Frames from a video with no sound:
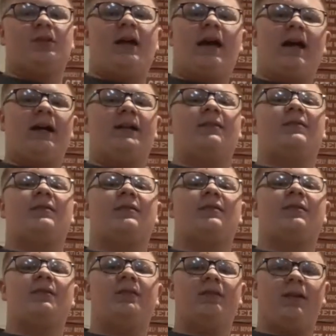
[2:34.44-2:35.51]

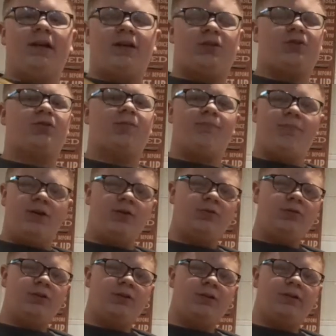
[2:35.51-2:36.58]
adds the extra
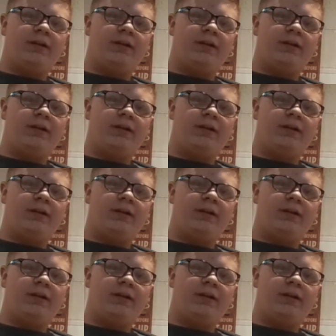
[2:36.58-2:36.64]
milk